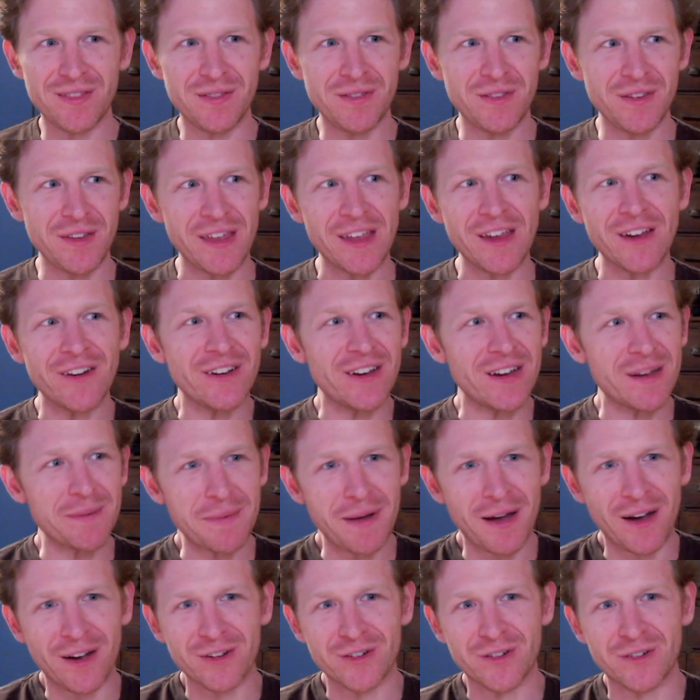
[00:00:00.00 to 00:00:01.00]
hearing
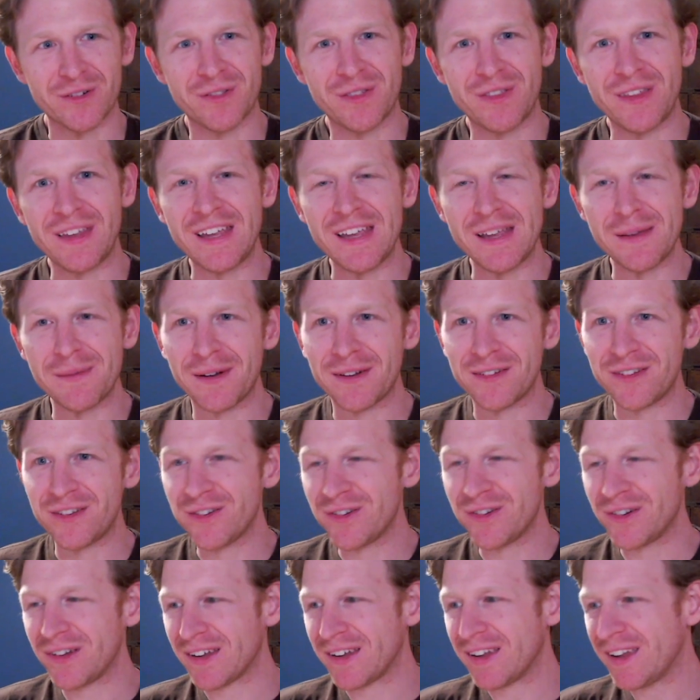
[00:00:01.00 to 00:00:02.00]
about or thinking about
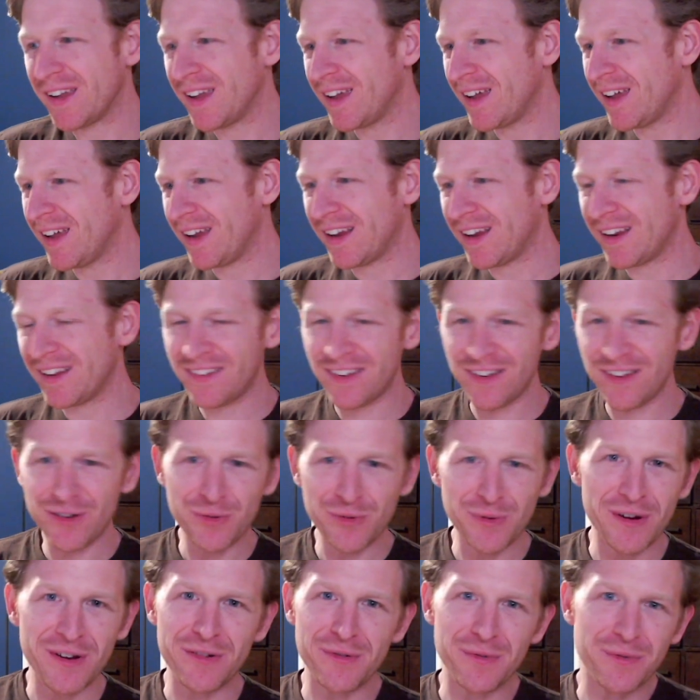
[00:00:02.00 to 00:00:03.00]
doing in a
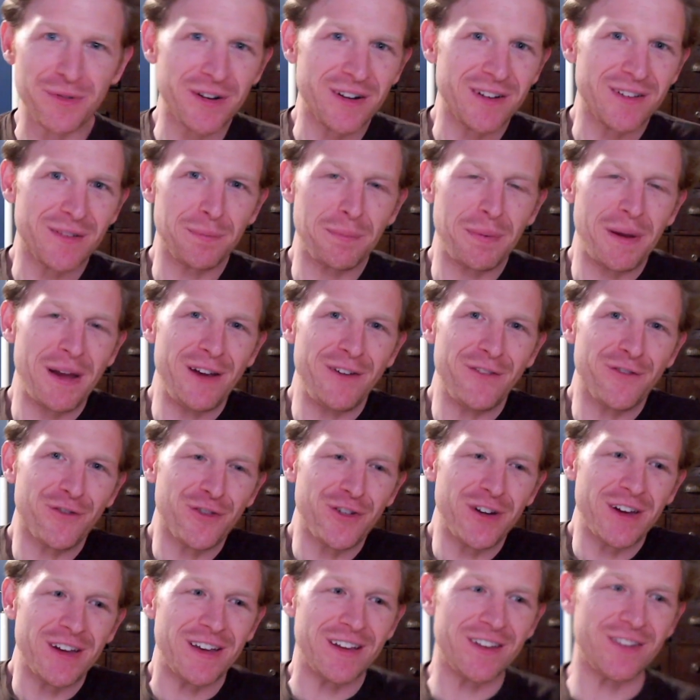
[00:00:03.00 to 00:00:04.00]
situation where it's pain
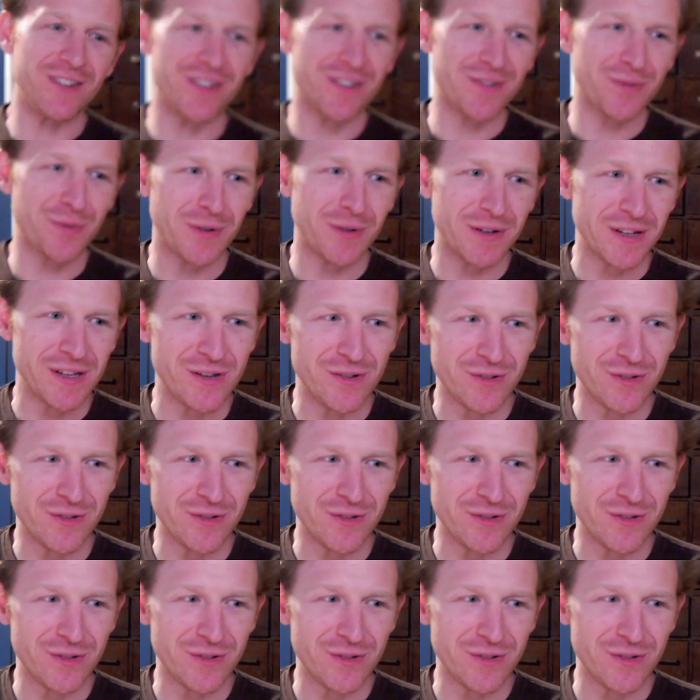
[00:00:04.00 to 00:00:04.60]
free. You just want to use